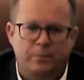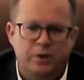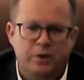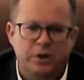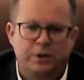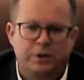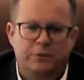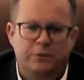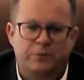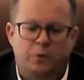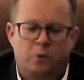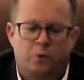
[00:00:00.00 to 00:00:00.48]

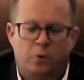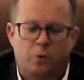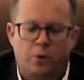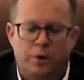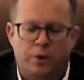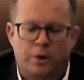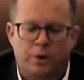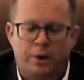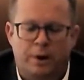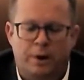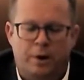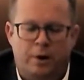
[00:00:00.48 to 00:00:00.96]
need for
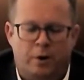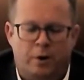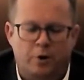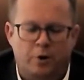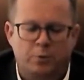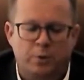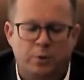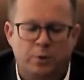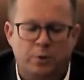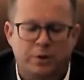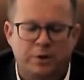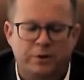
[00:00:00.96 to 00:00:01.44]

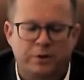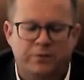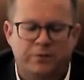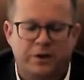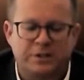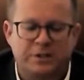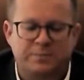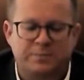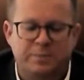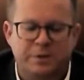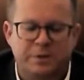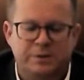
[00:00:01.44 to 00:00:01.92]
hardware
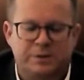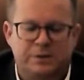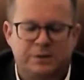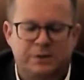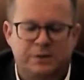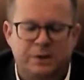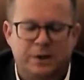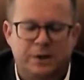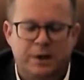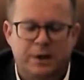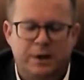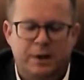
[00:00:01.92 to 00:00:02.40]
investments,